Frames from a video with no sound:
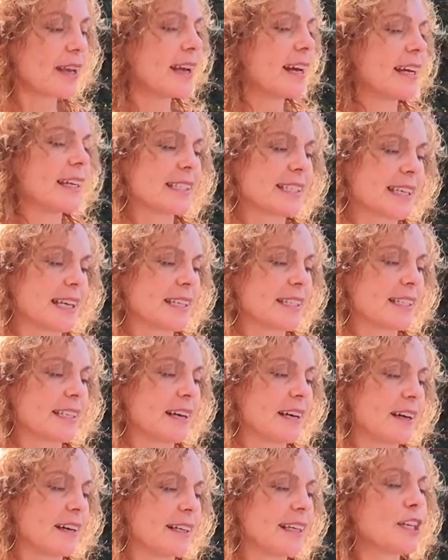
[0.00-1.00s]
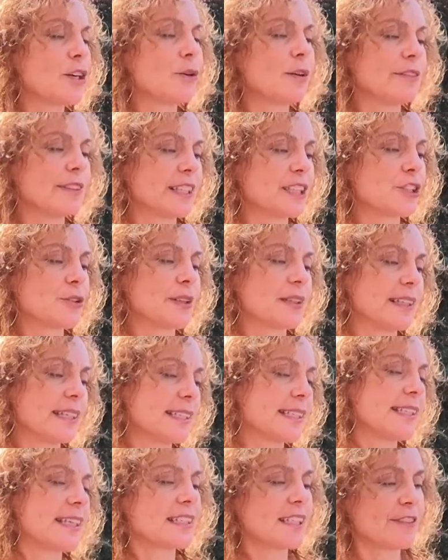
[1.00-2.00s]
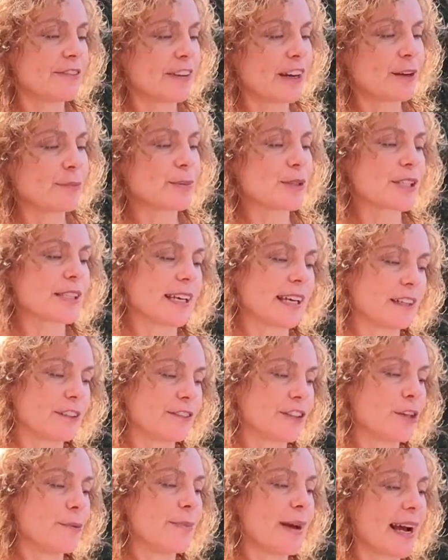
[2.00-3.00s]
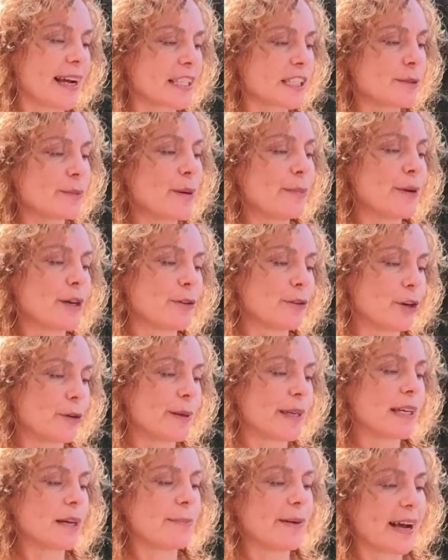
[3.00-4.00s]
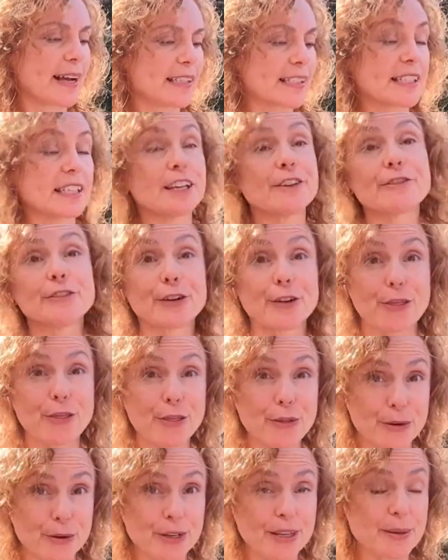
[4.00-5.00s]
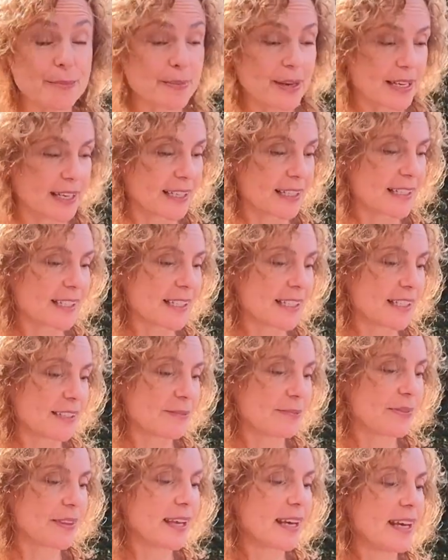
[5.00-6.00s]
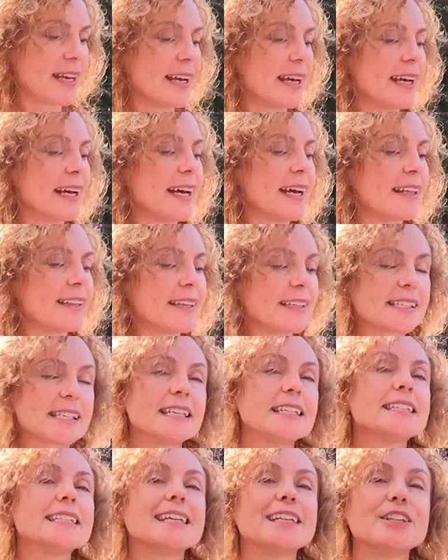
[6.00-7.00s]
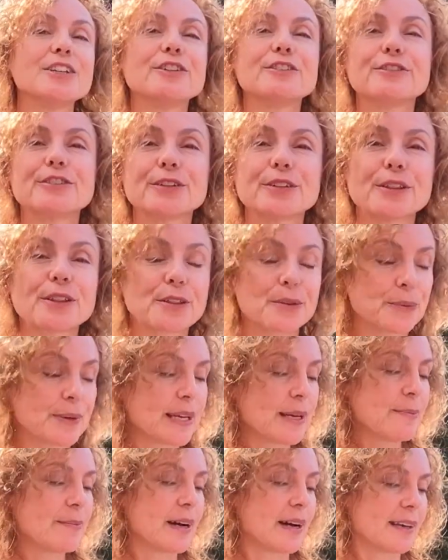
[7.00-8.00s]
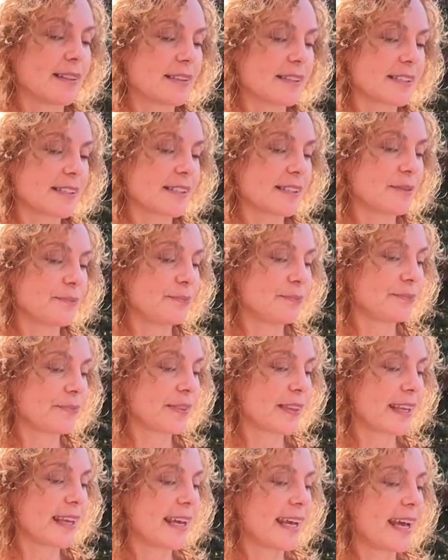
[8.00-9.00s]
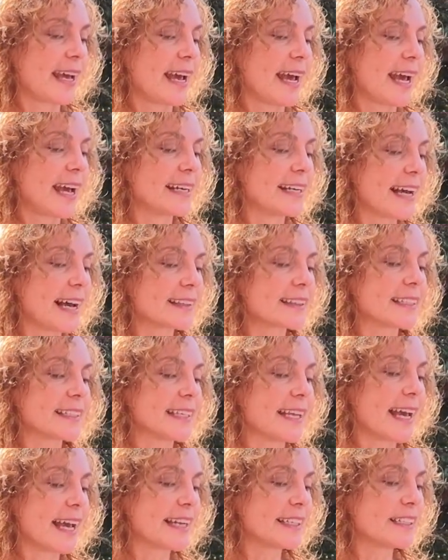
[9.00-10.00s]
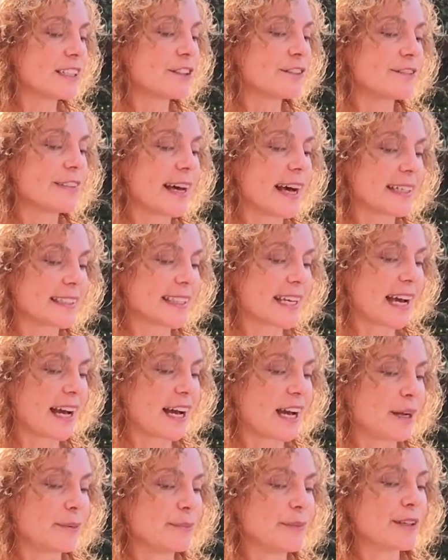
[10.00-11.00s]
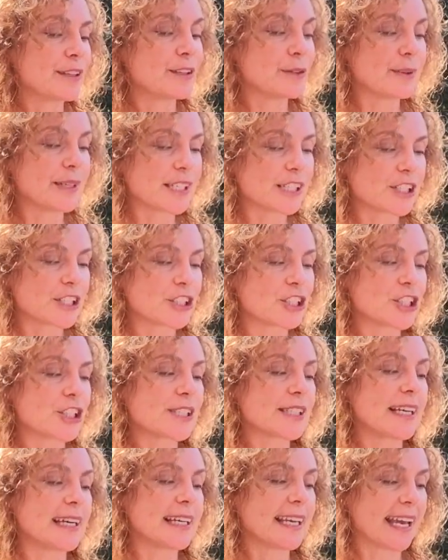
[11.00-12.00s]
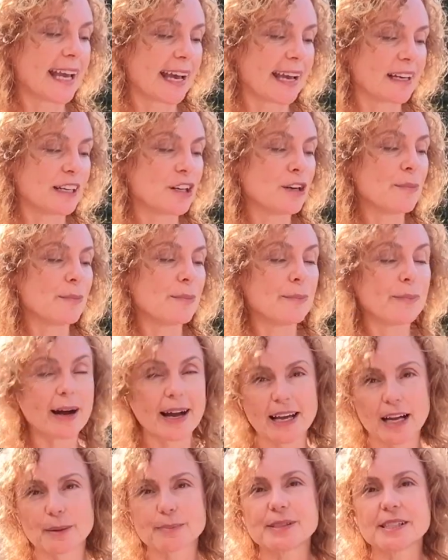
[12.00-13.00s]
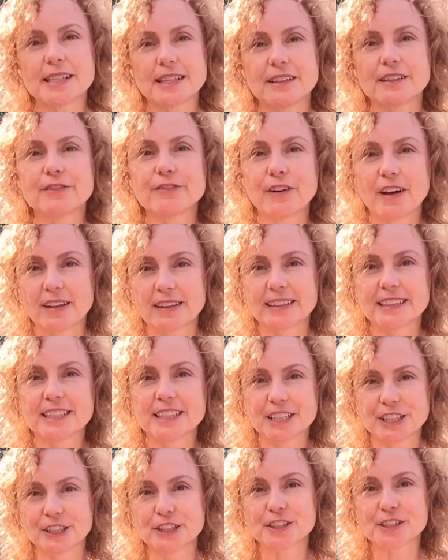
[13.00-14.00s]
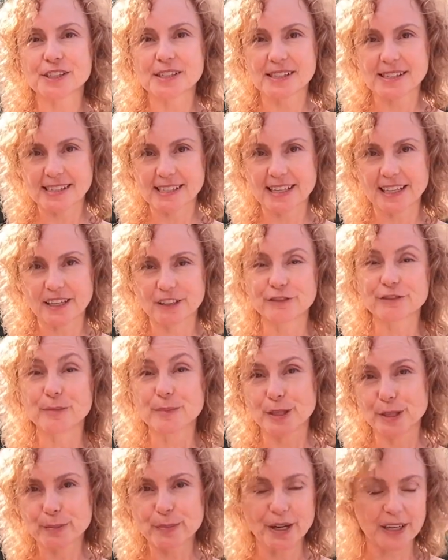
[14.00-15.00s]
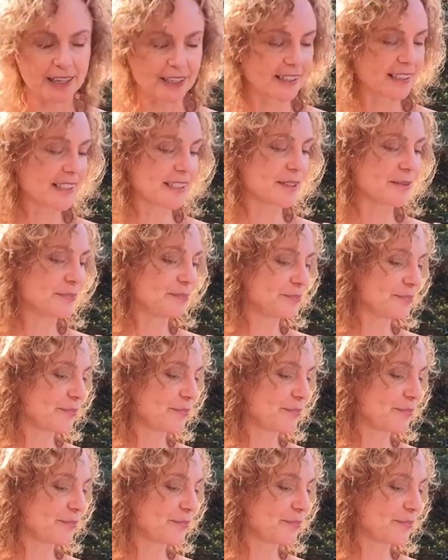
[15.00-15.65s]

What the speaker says: And it says equivalent to at least 65% of their maximum aerobic capacity for 30 minutes. This continued for 3 months, and at the end of that time, the researchers again biopsied the volunteers' skin from their buttocks.